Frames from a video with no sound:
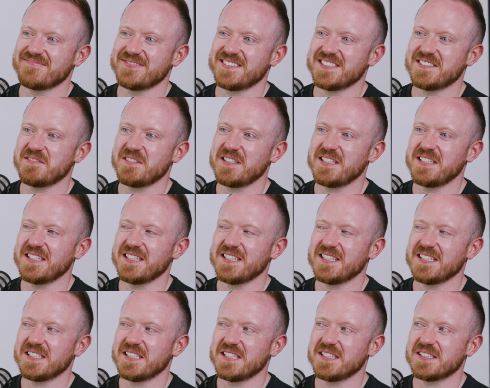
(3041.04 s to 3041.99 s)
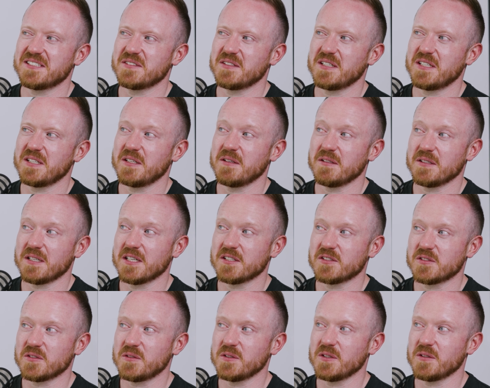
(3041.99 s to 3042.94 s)
It's really, I
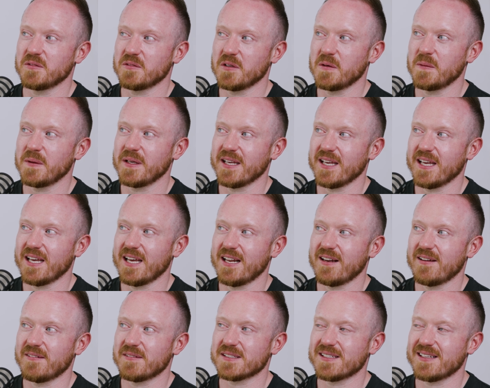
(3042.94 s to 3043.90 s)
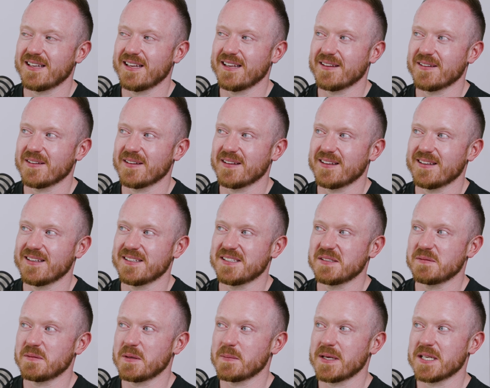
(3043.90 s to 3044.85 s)
saw you doing it and I was like,
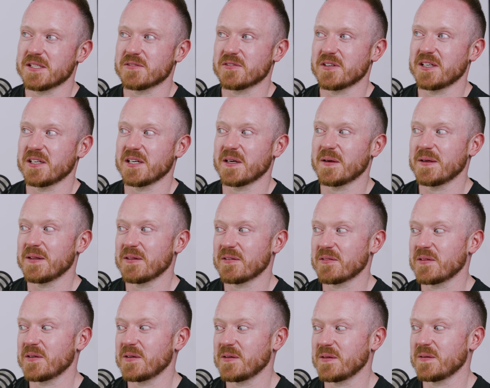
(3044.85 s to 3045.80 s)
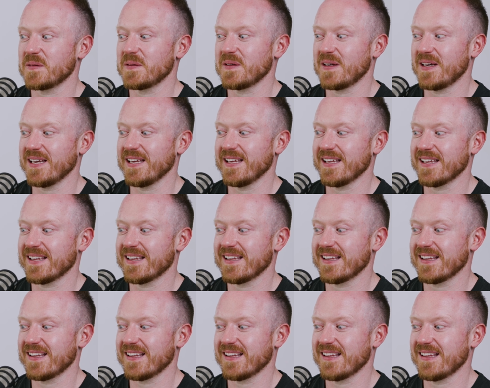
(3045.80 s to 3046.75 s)
this is my best friend going through like
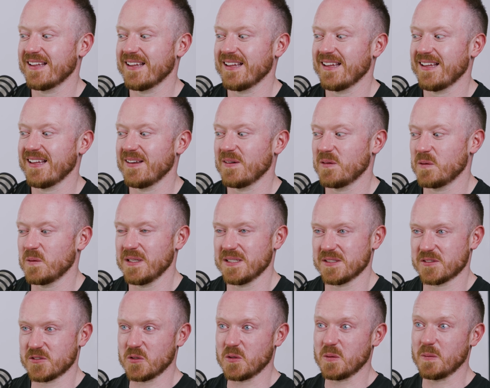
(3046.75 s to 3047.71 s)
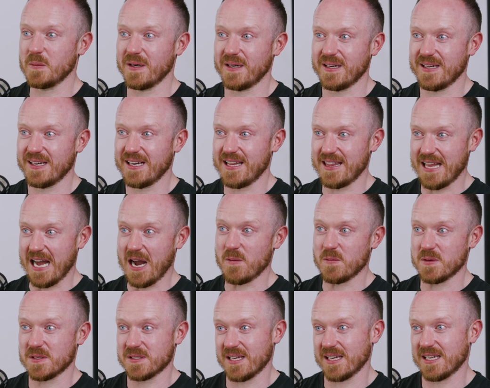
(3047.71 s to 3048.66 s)
all his trauma. And that
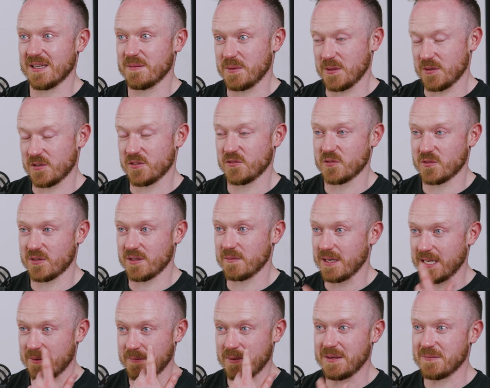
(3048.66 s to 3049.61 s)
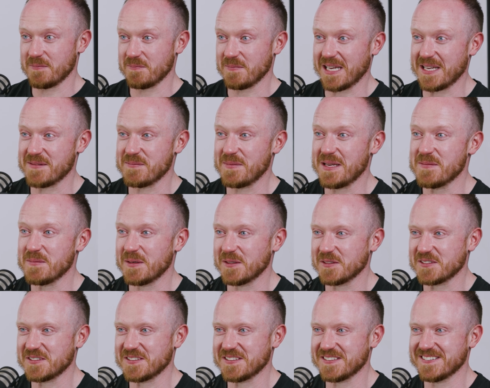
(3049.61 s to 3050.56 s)
was like a beautiful thing, making me
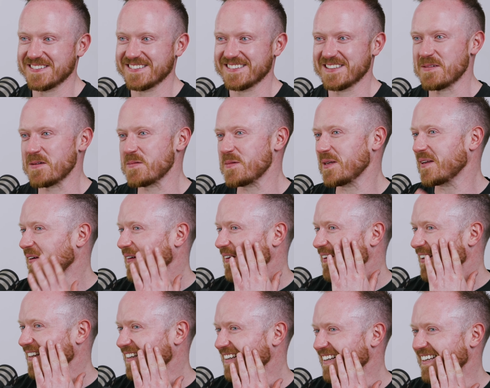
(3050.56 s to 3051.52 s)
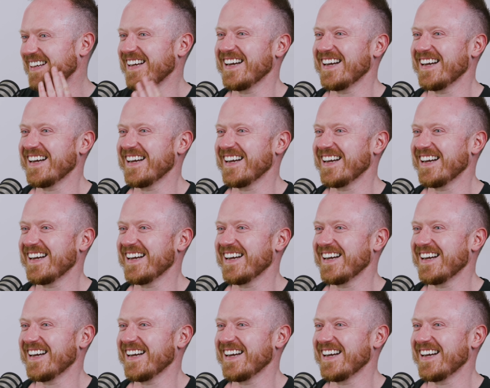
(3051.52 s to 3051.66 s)
emotional. Don't make me cry.